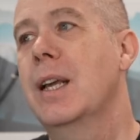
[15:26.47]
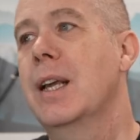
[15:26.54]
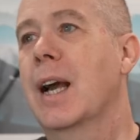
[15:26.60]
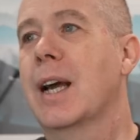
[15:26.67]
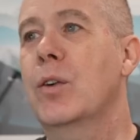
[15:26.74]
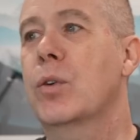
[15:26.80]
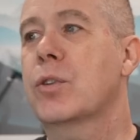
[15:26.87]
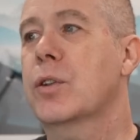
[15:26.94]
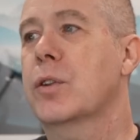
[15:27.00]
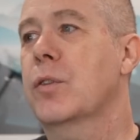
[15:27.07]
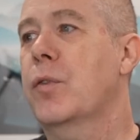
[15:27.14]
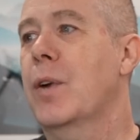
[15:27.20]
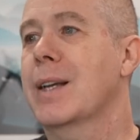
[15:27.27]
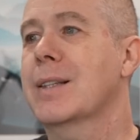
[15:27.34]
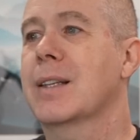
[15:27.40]
And also the
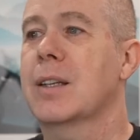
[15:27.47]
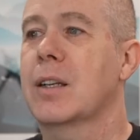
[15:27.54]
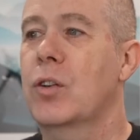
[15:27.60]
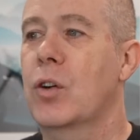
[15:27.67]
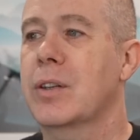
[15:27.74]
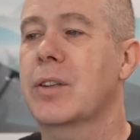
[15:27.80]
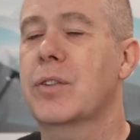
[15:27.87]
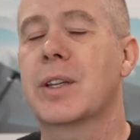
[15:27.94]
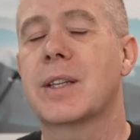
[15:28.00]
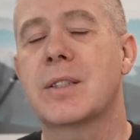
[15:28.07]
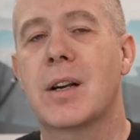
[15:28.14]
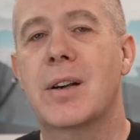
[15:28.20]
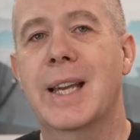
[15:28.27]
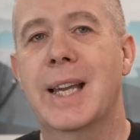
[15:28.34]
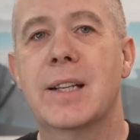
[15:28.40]
fact that a lot of things
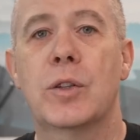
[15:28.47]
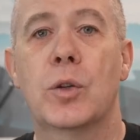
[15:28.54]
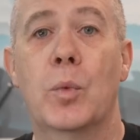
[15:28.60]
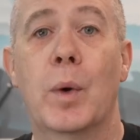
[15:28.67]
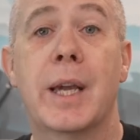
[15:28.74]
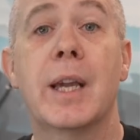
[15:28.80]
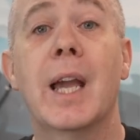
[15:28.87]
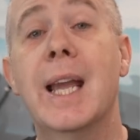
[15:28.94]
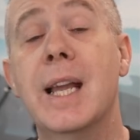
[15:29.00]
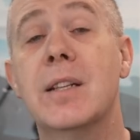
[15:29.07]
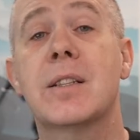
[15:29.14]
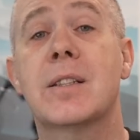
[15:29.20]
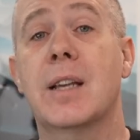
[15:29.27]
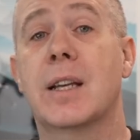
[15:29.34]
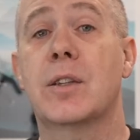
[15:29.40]
are hidden away
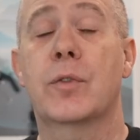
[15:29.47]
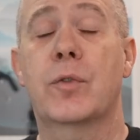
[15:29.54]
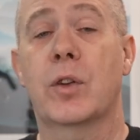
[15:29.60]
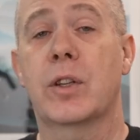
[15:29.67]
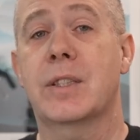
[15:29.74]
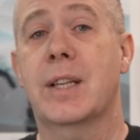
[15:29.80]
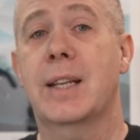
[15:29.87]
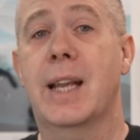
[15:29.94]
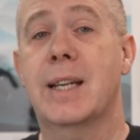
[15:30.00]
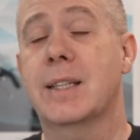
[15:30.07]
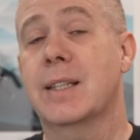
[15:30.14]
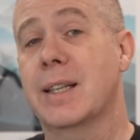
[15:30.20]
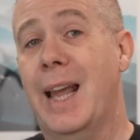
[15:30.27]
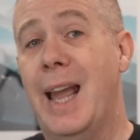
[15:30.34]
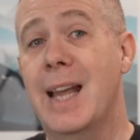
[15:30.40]
inside the full site
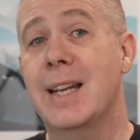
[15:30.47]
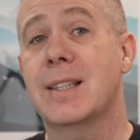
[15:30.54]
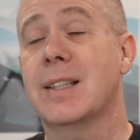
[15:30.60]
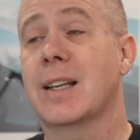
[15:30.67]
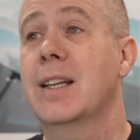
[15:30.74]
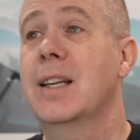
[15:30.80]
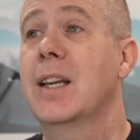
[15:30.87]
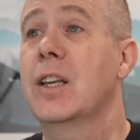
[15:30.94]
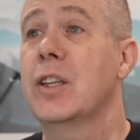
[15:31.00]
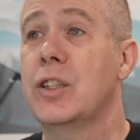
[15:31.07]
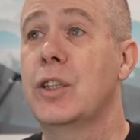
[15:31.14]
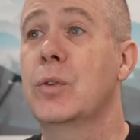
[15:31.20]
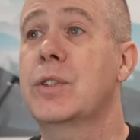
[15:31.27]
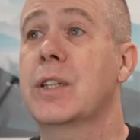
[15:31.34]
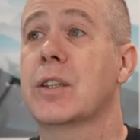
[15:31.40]
editing editor
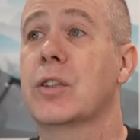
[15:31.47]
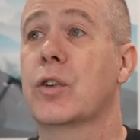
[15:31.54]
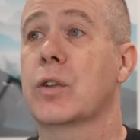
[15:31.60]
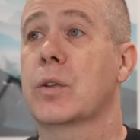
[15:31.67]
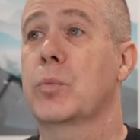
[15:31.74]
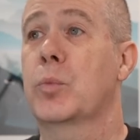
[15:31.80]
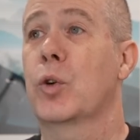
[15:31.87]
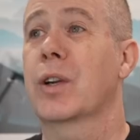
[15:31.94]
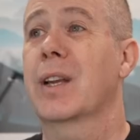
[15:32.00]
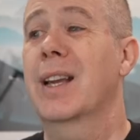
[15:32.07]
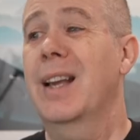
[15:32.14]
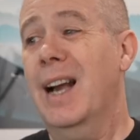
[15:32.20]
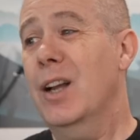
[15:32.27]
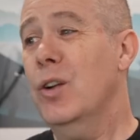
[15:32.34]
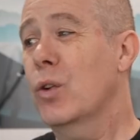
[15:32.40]
using Gutenberg,
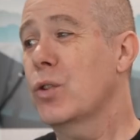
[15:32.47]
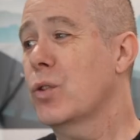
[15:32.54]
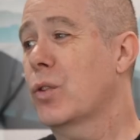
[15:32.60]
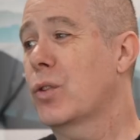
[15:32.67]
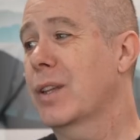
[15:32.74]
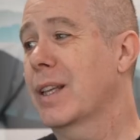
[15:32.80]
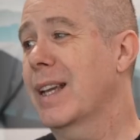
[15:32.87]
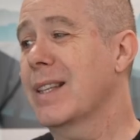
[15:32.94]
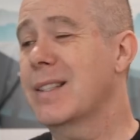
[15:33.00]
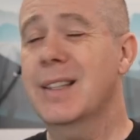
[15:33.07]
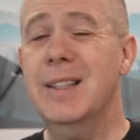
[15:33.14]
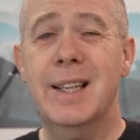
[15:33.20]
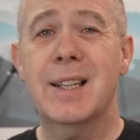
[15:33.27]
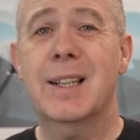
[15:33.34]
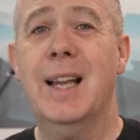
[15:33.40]
I also think it's a
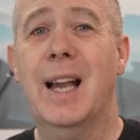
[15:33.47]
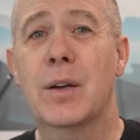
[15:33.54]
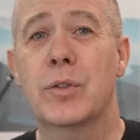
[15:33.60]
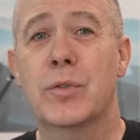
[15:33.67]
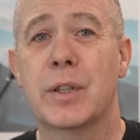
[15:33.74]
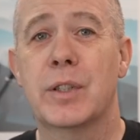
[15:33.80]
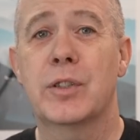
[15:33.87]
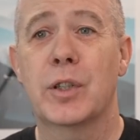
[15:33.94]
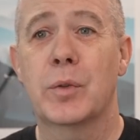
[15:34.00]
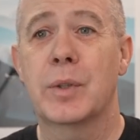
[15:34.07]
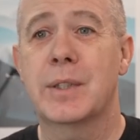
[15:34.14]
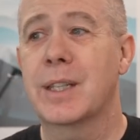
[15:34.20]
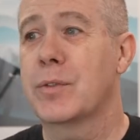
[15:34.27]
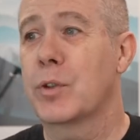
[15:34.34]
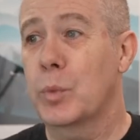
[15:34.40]
little
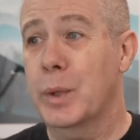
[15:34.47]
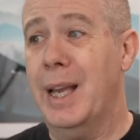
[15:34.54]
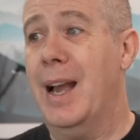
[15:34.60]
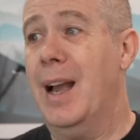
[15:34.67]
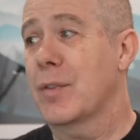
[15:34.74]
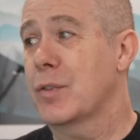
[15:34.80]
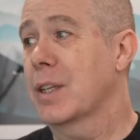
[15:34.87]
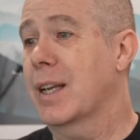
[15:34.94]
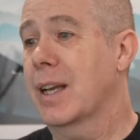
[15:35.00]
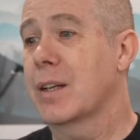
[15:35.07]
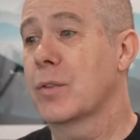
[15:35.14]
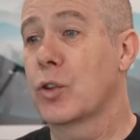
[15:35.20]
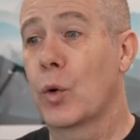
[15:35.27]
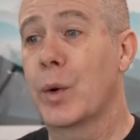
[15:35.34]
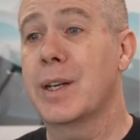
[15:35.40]
counterintuitive that we have to kind
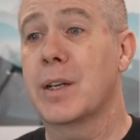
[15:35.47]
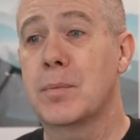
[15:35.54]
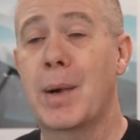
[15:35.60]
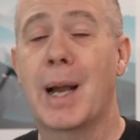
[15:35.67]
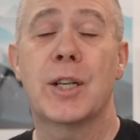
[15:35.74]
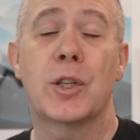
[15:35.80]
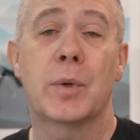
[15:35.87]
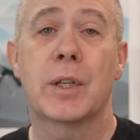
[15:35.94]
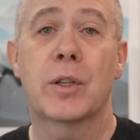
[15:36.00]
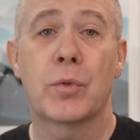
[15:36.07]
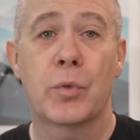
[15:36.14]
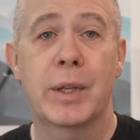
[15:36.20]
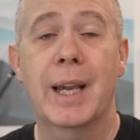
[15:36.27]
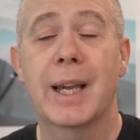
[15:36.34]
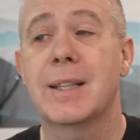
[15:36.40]
of go in and manually
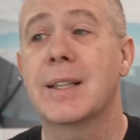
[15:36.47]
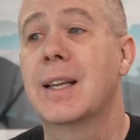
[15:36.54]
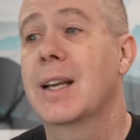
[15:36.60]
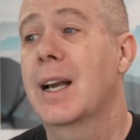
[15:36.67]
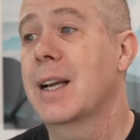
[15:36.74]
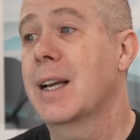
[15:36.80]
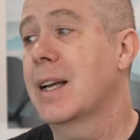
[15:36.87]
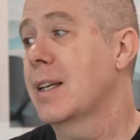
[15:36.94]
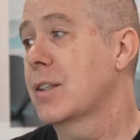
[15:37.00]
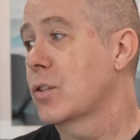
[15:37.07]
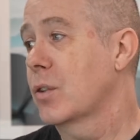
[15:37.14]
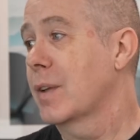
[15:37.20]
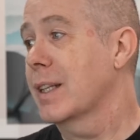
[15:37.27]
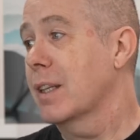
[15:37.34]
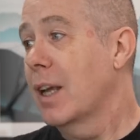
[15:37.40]
create uh, sort
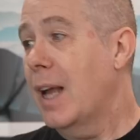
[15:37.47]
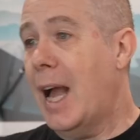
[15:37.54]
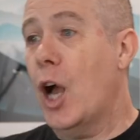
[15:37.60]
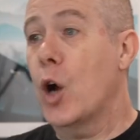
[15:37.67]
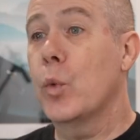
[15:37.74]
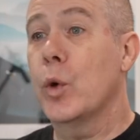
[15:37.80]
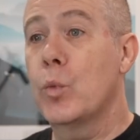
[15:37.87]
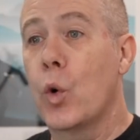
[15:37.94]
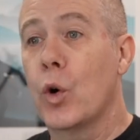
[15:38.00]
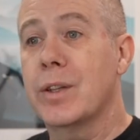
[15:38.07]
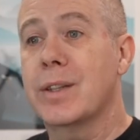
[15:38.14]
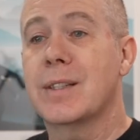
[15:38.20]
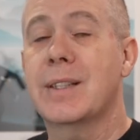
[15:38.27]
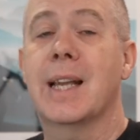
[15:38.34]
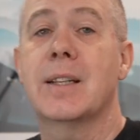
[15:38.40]
of like how we want
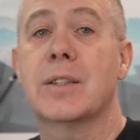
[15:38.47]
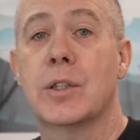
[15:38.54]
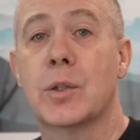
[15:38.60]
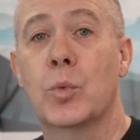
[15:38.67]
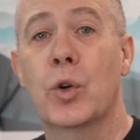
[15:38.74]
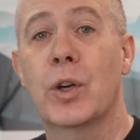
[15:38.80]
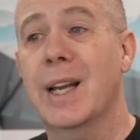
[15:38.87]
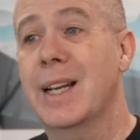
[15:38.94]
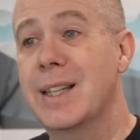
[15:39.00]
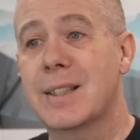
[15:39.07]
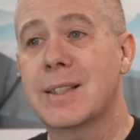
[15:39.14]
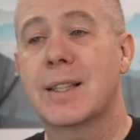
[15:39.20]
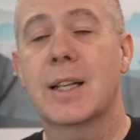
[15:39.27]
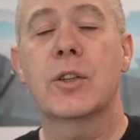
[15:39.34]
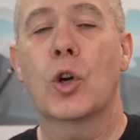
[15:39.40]
this editor to work, and it's
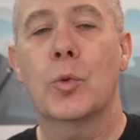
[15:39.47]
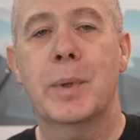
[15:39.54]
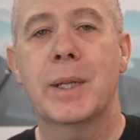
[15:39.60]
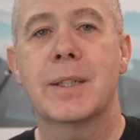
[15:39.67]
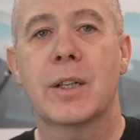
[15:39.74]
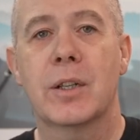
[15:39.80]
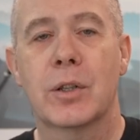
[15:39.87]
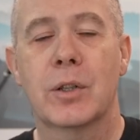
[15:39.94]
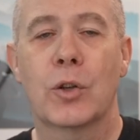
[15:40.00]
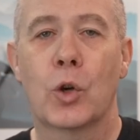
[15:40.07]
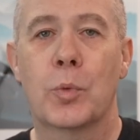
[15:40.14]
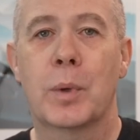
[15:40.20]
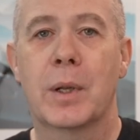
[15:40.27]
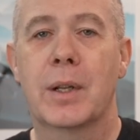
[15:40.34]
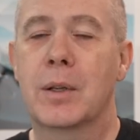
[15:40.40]
still not being done in a
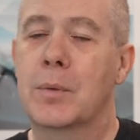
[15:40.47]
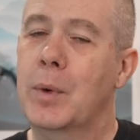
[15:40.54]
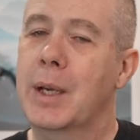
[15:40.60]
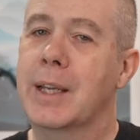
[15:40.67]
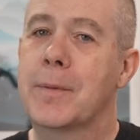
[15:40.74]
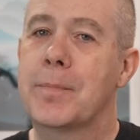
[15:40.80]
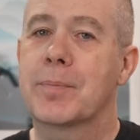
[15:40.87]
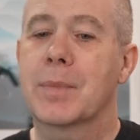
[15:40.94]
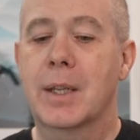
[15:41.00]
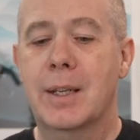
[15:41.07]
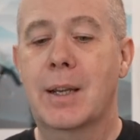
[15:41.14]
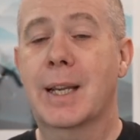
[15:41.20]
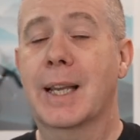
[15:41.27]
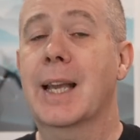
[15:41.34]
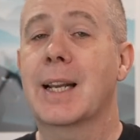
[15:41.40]
global way. Now,
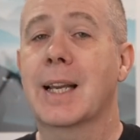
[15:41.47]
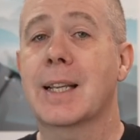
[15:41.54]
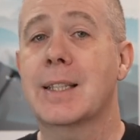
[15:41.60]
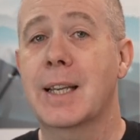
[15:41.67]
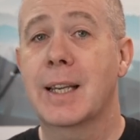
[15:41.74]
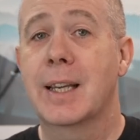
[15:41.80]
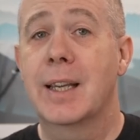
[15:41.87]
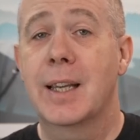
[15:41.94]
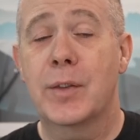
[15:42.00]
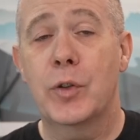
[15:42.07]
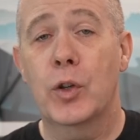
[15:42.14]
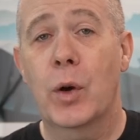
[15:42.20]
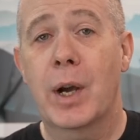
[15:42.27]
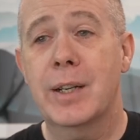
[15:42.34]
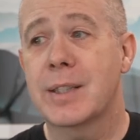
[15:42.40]
again, like I say, if you
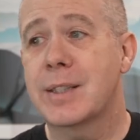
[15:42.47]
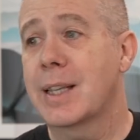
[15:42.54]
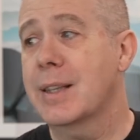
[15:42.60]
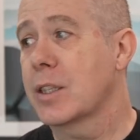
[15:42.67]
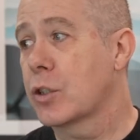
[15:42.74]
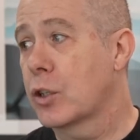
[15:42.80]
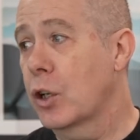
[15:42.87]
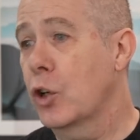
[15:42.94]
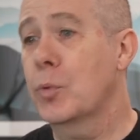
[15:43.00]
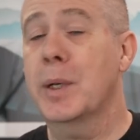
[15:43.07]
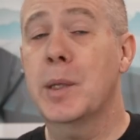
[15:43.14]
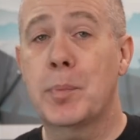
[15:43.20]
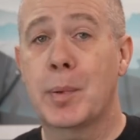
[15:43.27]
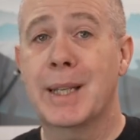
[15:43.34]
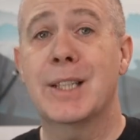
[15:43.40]
know how to set this
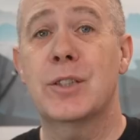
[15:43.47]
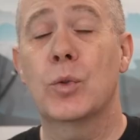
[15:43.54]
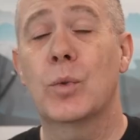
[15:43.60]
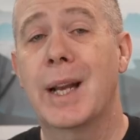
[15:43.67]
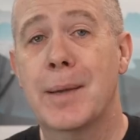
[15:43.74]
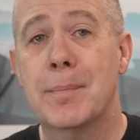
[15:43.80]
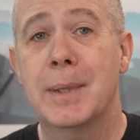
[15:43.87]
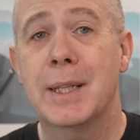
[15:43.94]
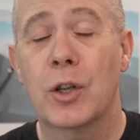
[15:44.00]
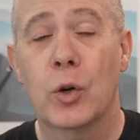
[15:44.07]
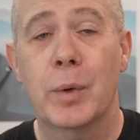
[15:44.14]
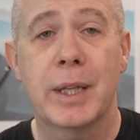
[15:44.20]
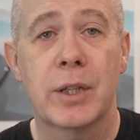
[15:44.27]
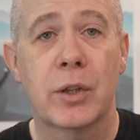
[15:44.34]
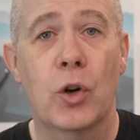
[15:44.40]
globally, please do let me know
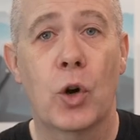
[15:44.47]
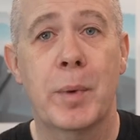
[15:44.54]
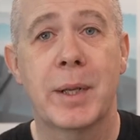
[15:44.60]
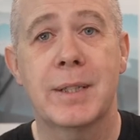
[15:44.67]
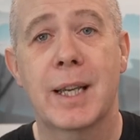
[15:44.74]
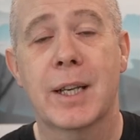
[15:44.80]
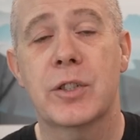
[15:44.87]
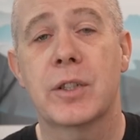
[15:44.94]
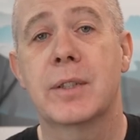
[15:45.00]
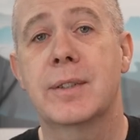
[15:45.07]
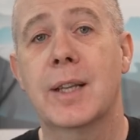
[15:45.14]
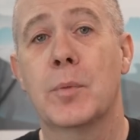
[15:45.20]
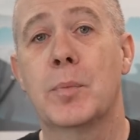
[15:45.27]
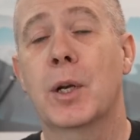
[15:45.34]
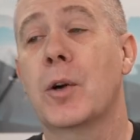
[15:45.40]
in the comment section
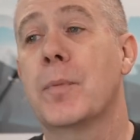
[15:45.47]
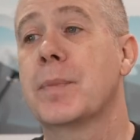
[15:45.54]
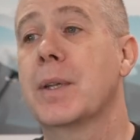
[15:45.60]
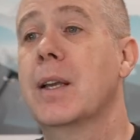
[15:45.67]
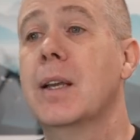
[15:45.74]
down below.